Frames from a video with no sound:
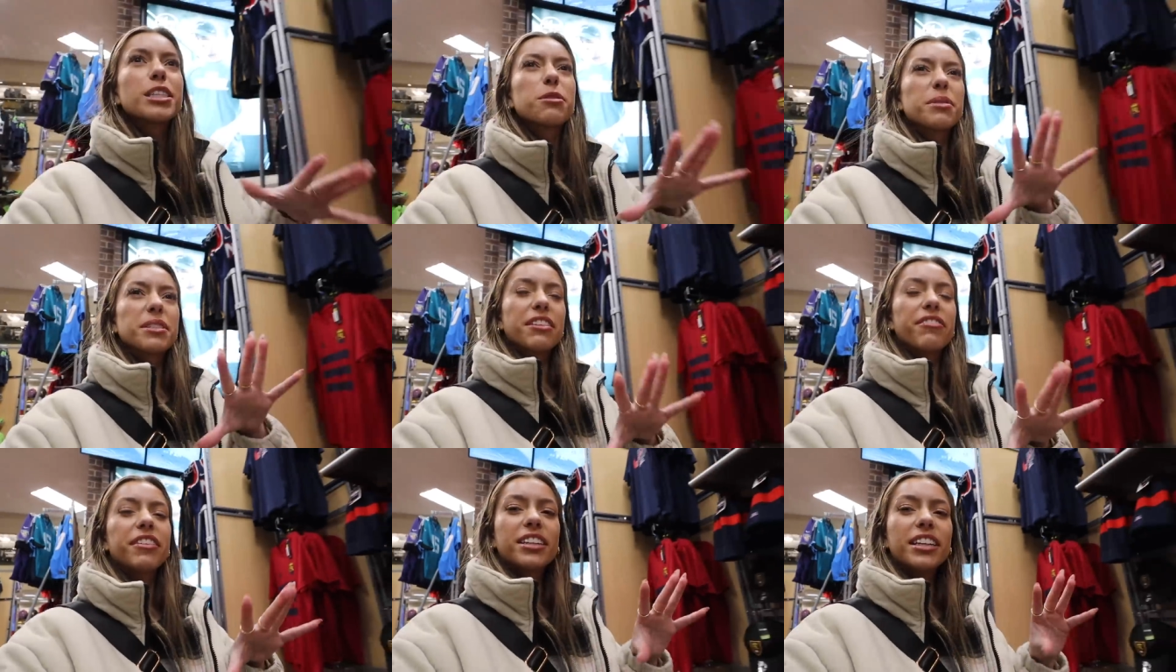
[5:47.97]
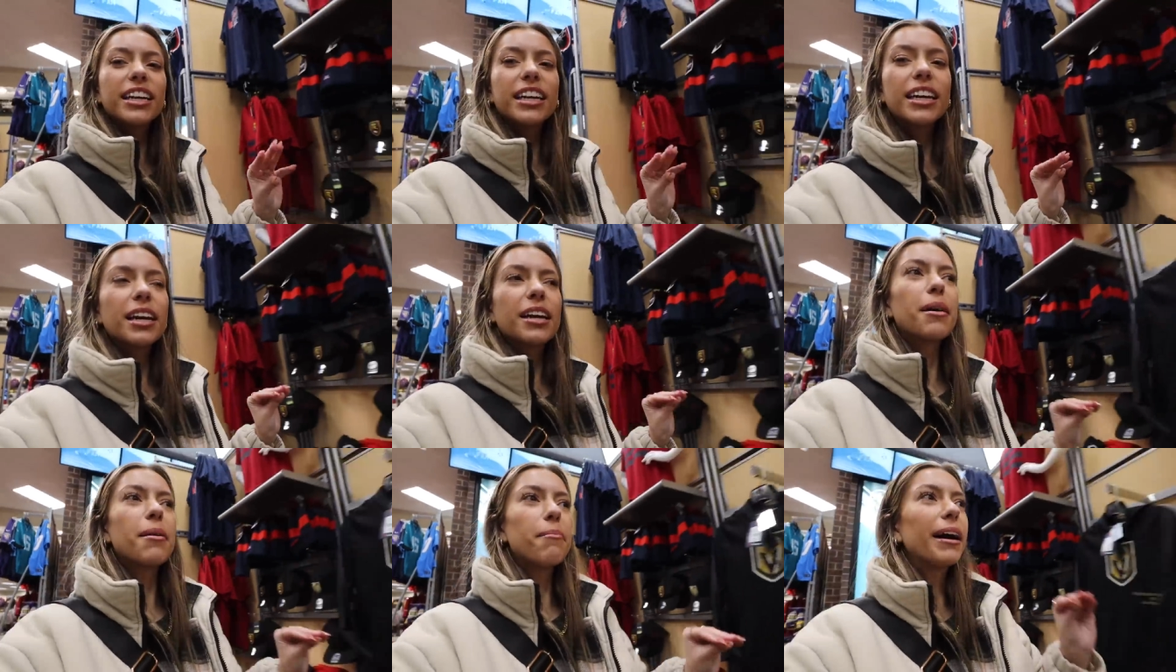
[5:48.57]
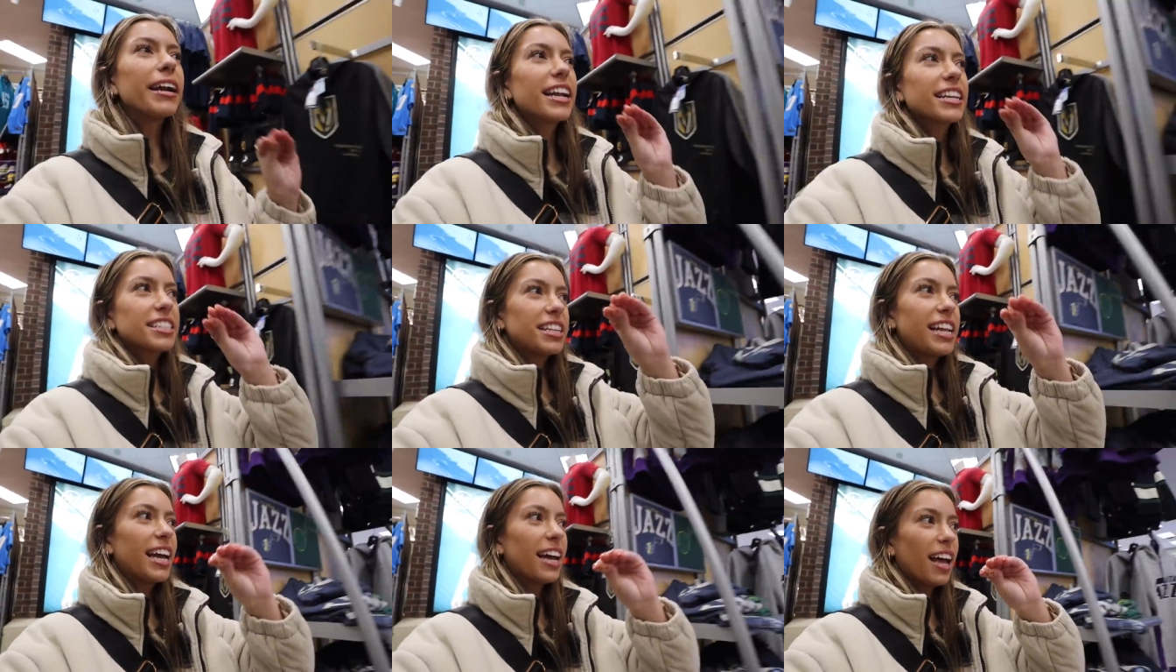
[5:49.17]
Specifically, mine
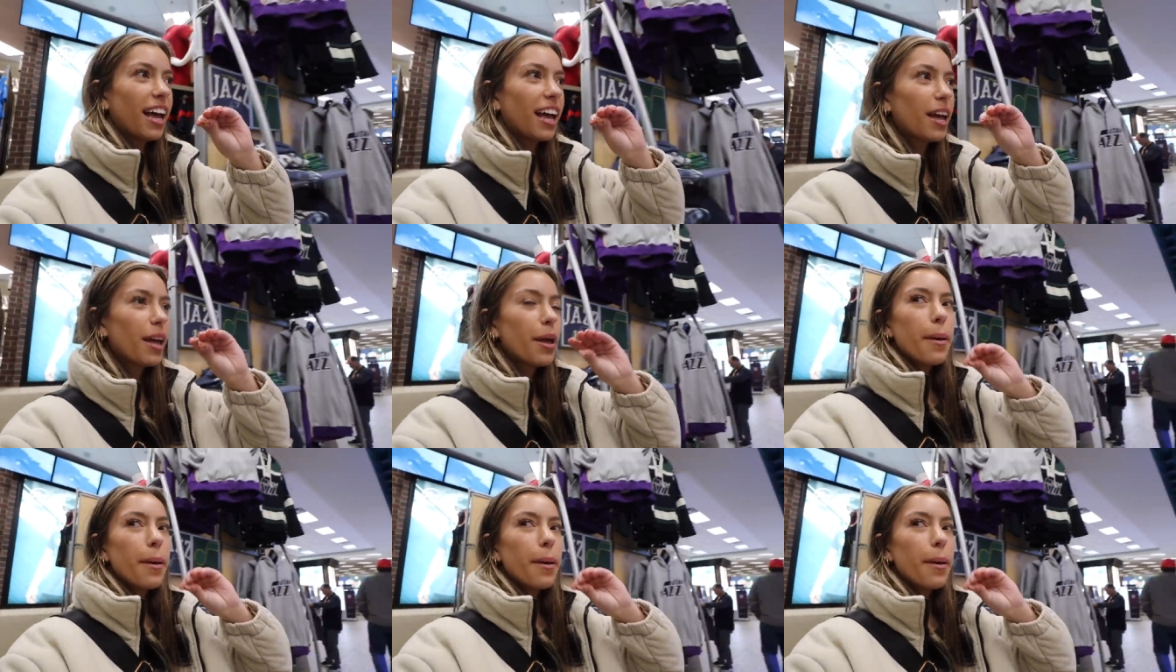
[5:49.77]
doesn't like a